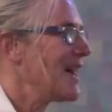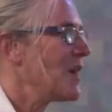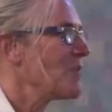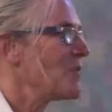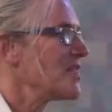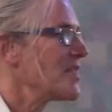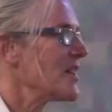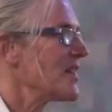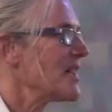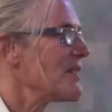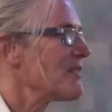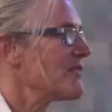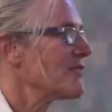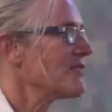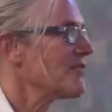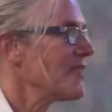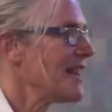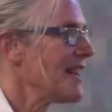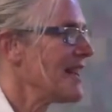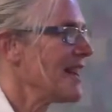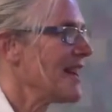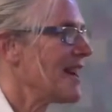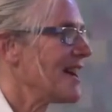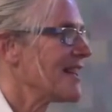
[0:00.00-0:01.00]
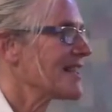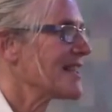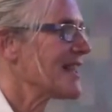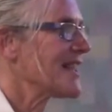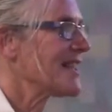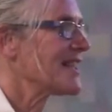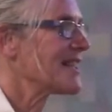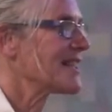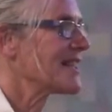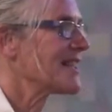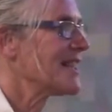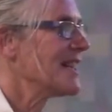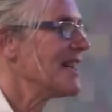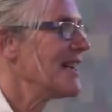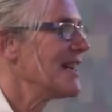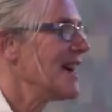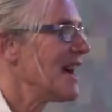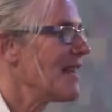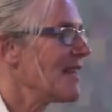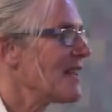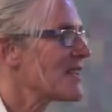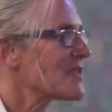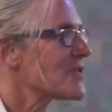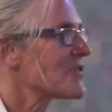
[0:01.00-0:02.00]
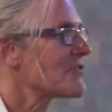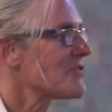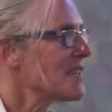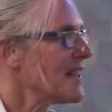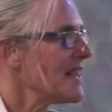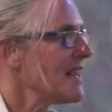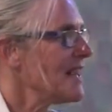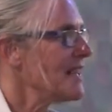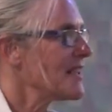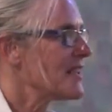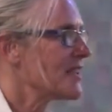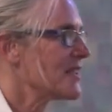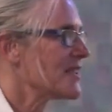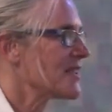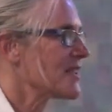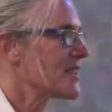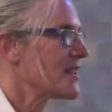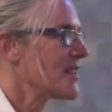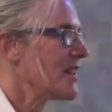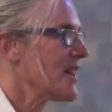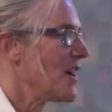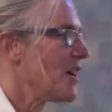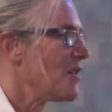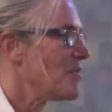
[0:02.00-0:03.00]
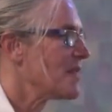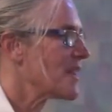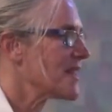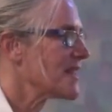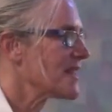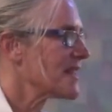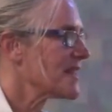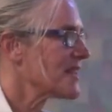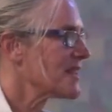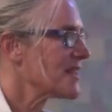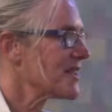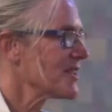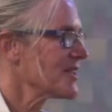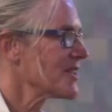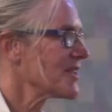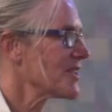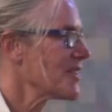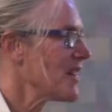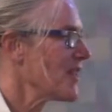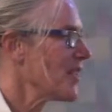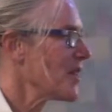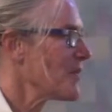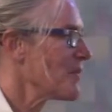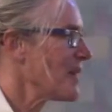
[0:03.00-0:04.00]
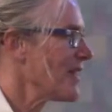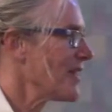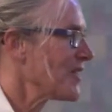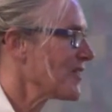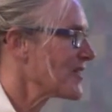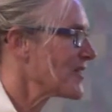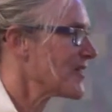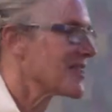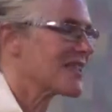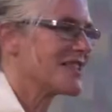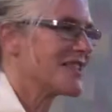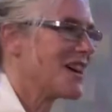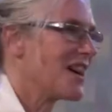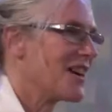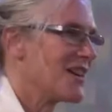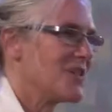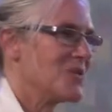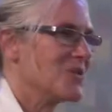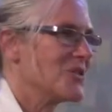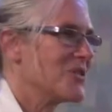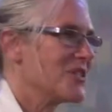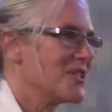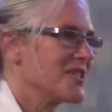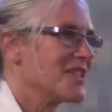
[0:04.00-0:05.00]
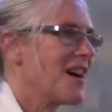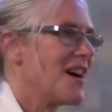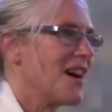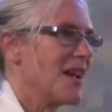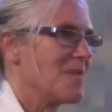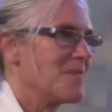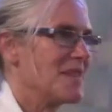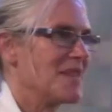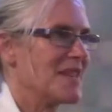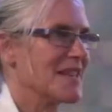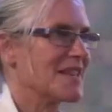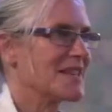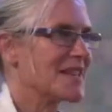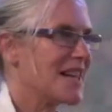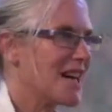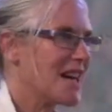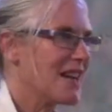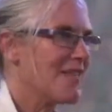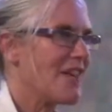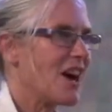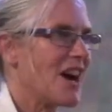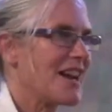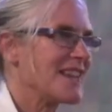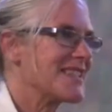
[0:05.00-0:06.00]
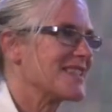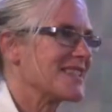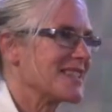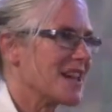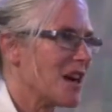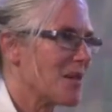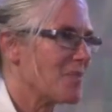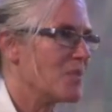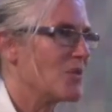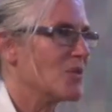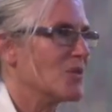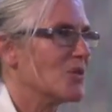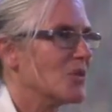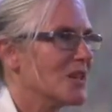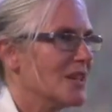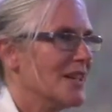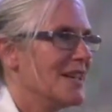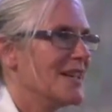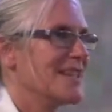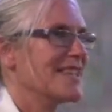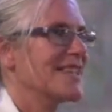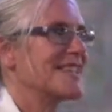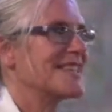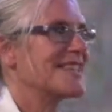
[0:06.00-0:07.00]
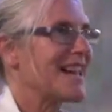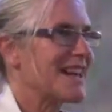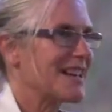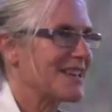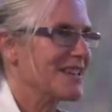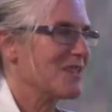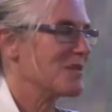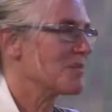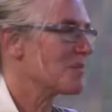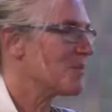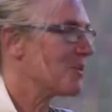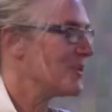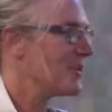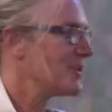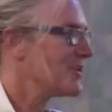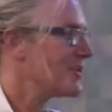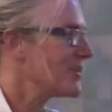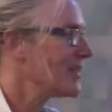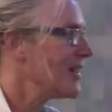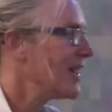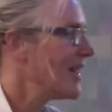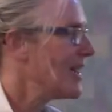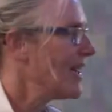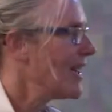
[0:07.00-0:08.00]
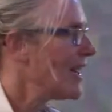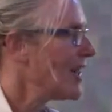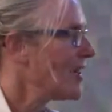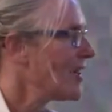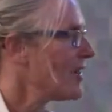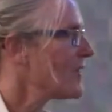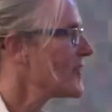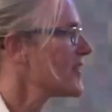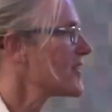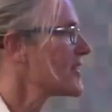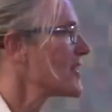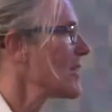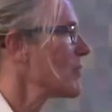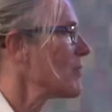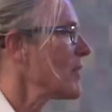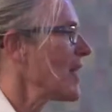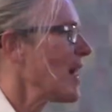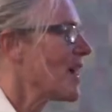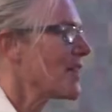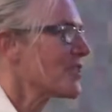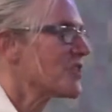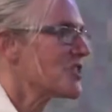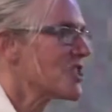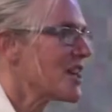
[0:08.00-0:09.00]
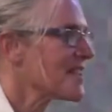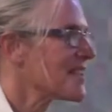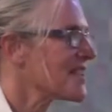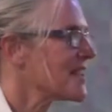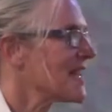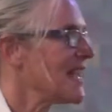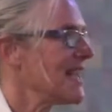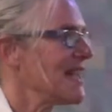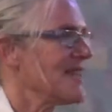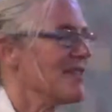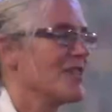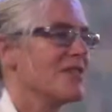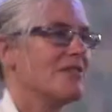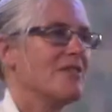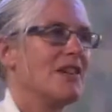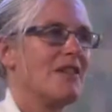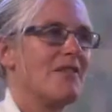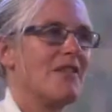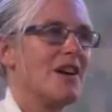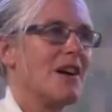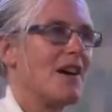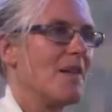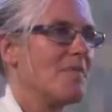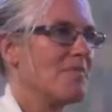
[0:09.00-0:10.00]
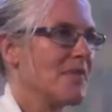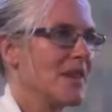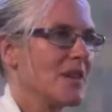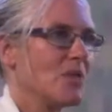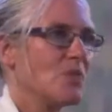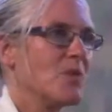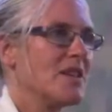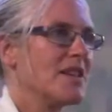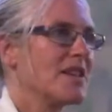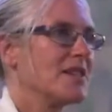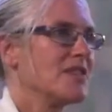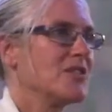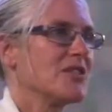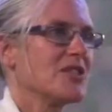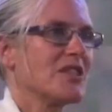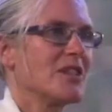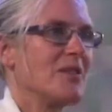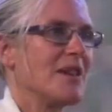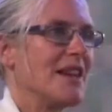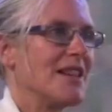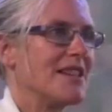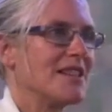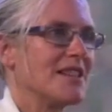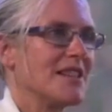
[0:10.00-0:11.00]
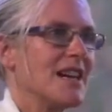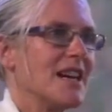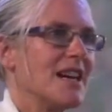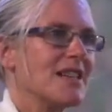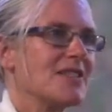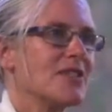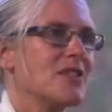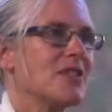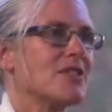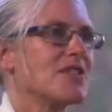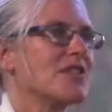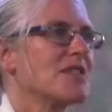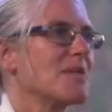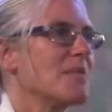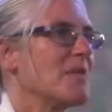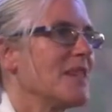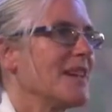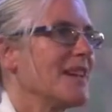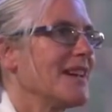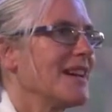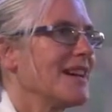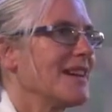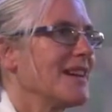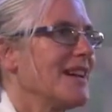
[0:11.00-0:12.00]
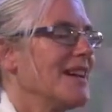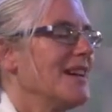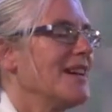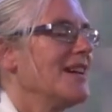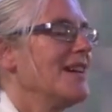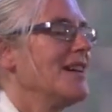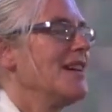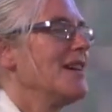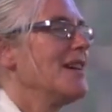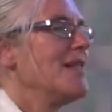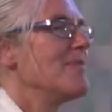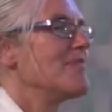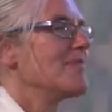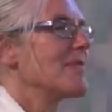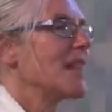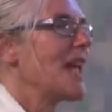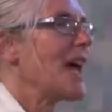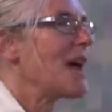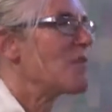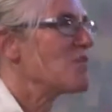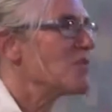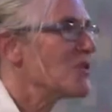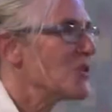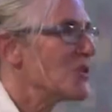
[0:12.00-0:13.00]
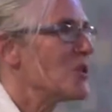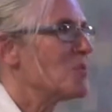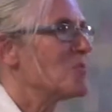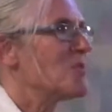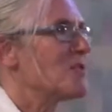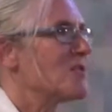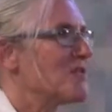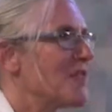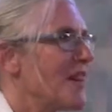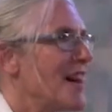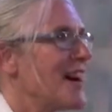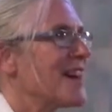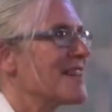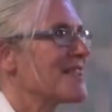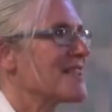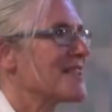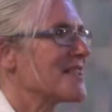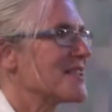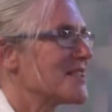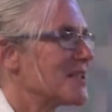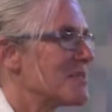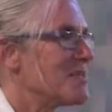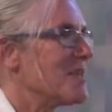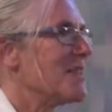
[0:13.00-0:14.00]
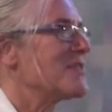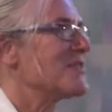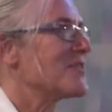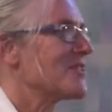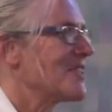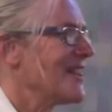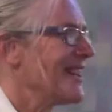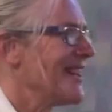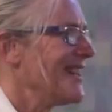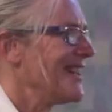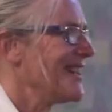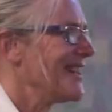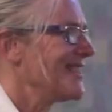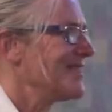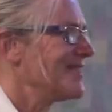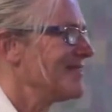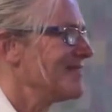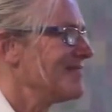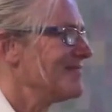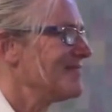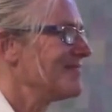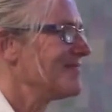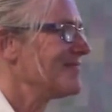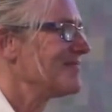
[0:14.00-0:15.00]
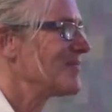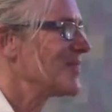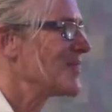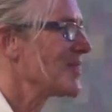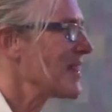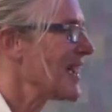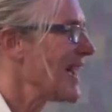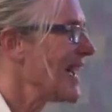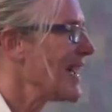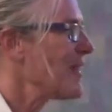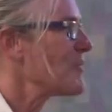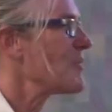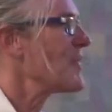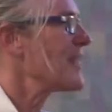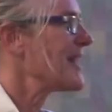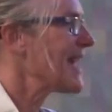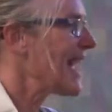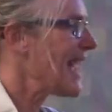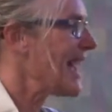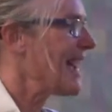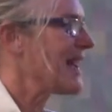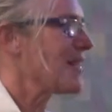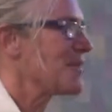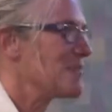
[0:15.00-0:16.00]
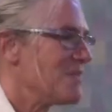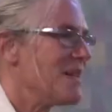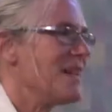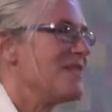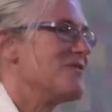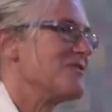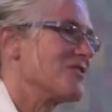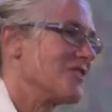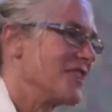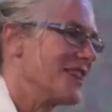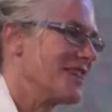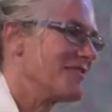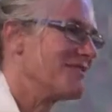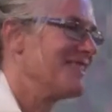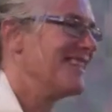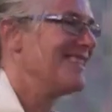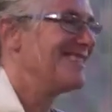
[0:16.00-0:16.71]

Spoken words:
We don't even realize it. And that's really good to know, because it's good to know that we're not stuck all the time in this kind of iced up or stagnant pool. A lot of the time we are just in the river. We can do it. It's not something abnormal for us to be free. Okay? We can be free.